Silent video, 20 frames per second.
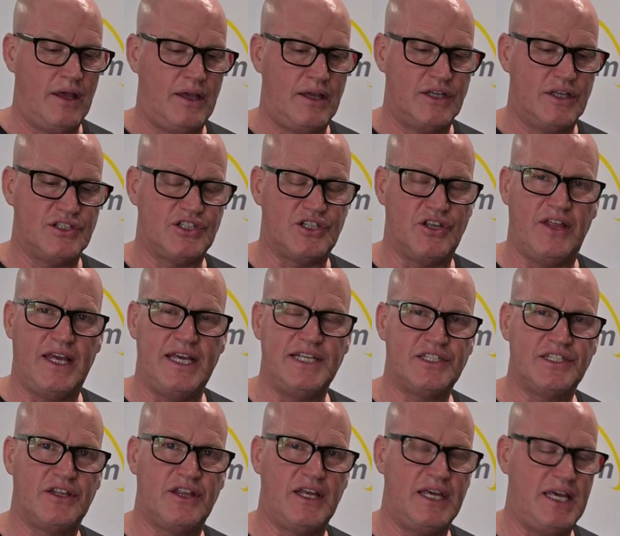So
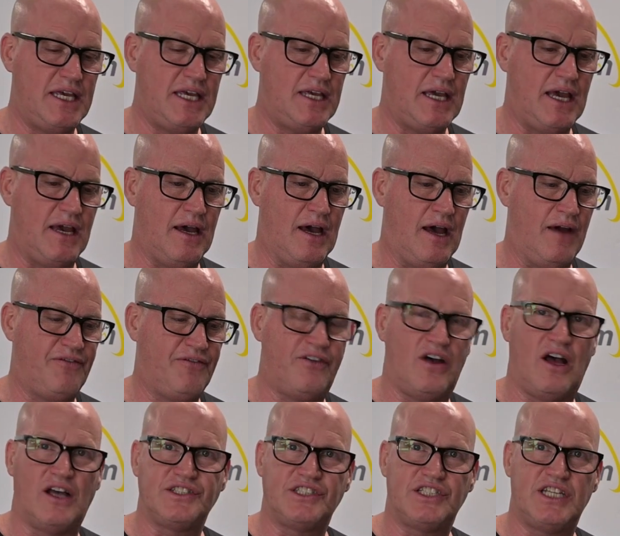these are the
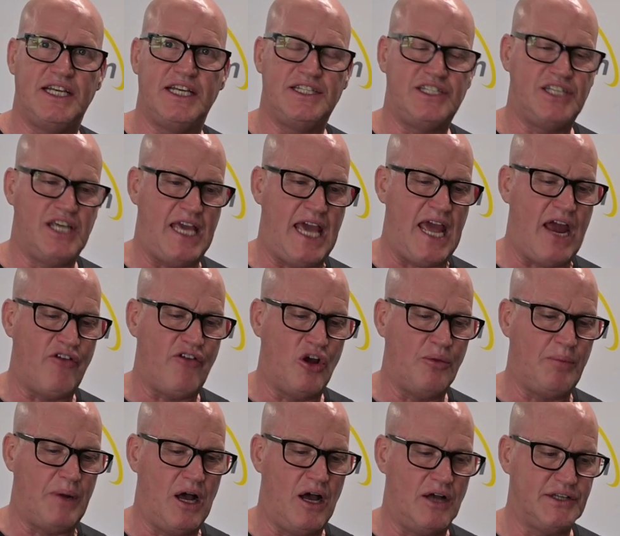Fast TT
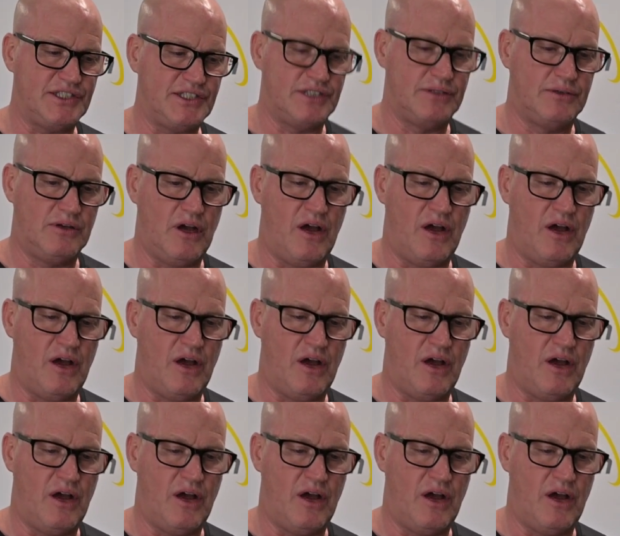Aerobars.